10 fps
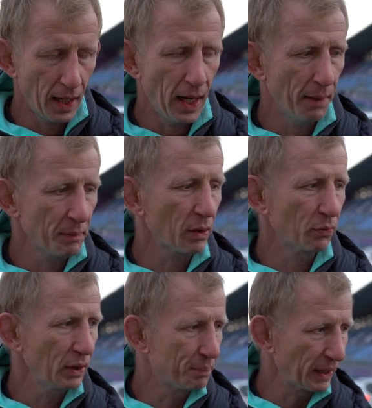Yeah,
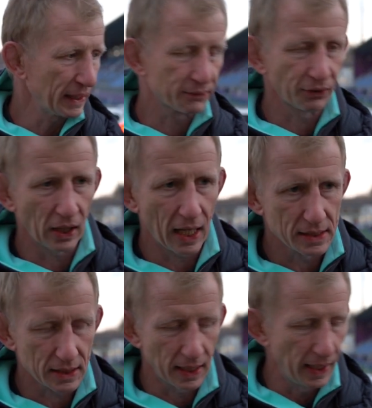really pleased for
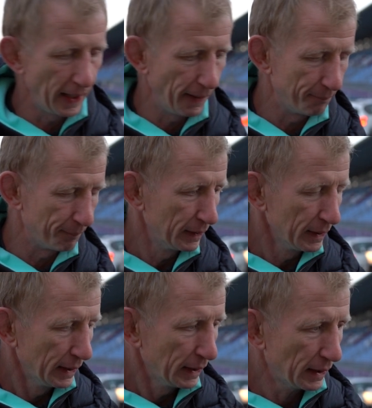lads.
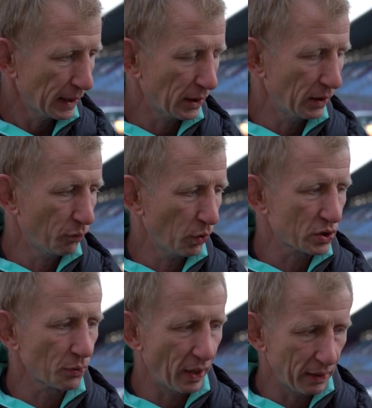Yeah, they
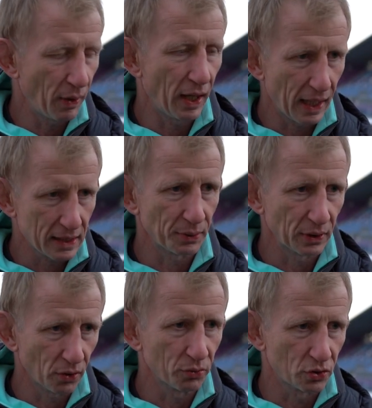worked away well last
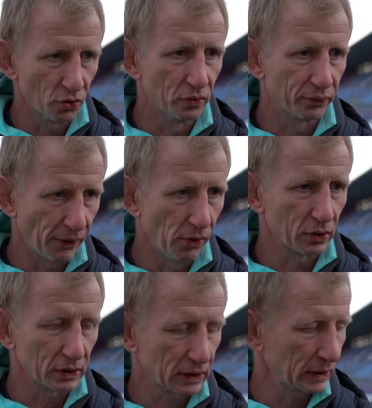week. It's always good
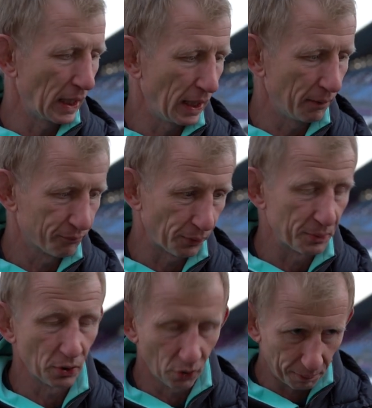focus
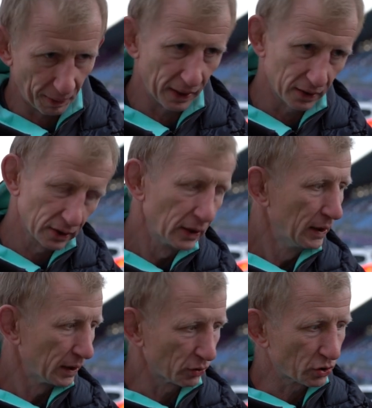from the younger players,
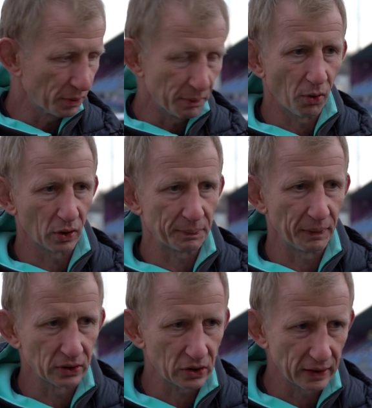you know, some of the more
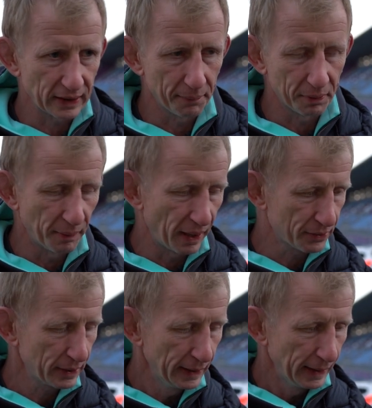experienced guys helping them out.